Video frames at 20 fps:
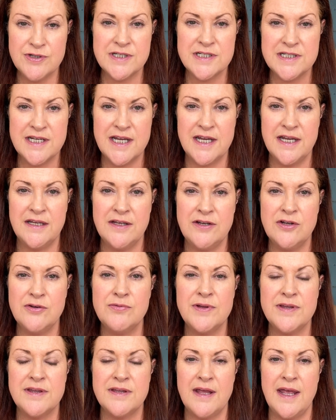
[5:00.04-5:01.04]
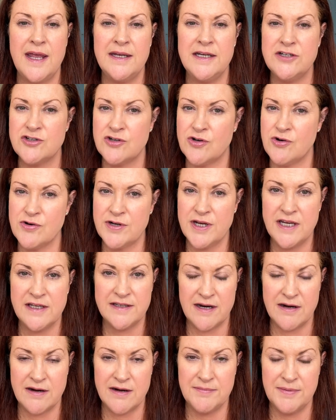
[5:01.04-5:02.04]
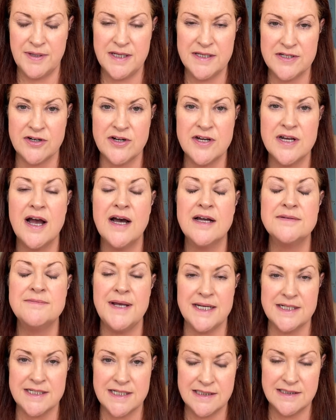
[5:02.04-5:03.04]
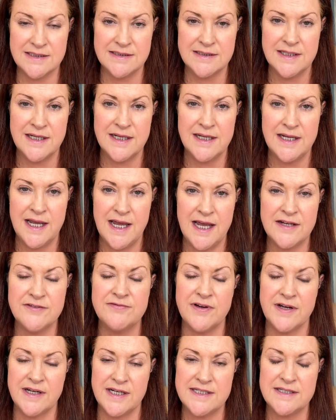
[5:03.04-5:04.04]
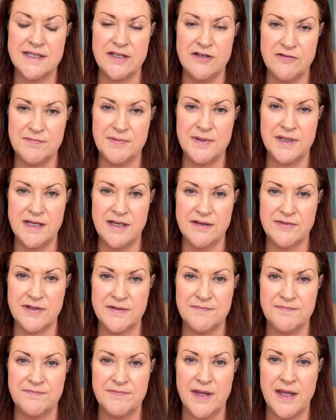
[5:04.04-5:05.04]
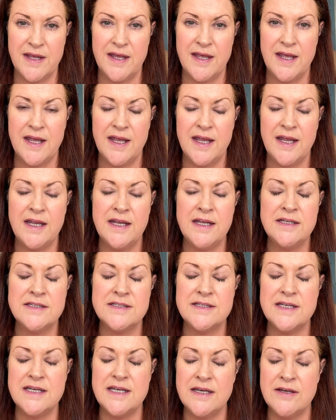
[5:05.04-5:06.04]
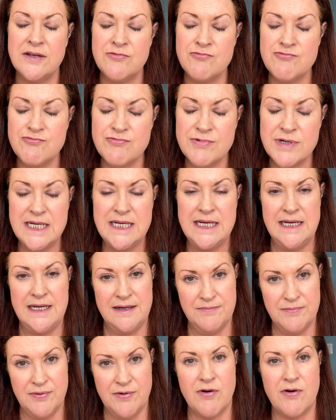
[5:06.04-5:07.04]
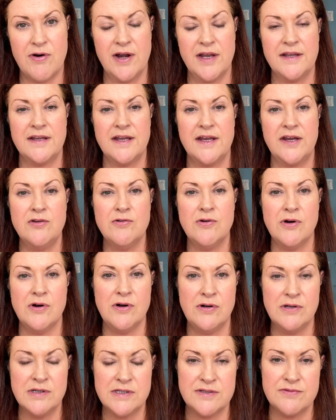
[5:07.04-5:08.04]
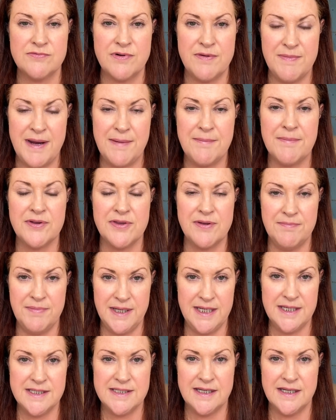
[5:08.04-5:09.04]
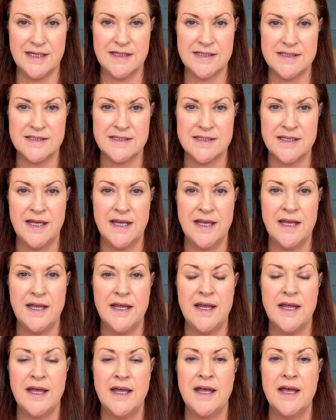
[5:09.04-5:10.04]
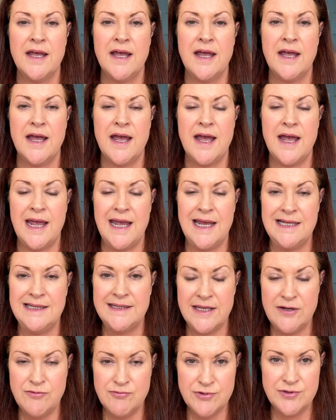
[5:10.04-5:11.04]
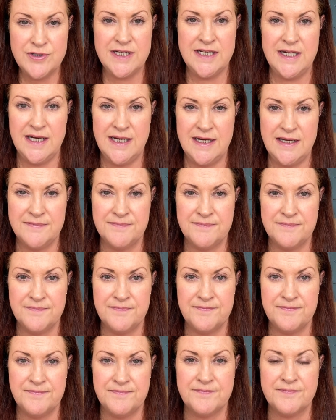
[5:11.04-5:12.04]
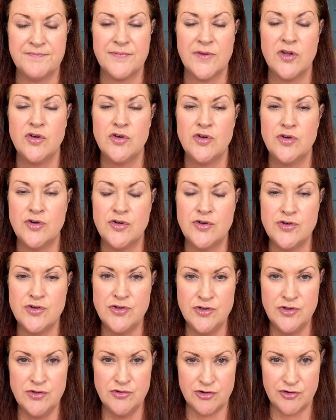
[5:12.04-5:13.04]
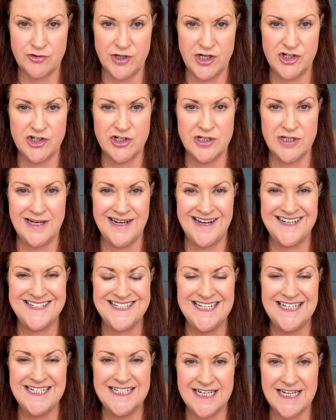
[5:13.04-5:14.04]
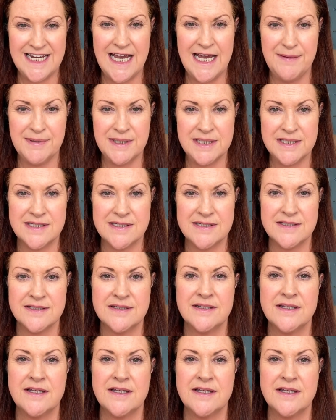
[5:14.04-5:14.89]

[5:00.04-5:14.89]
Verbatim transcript: continue with any talking therapies or non medical advice that you've been given, it's really important that you also remember the basics a healthy routine, good nutrition and eating habits,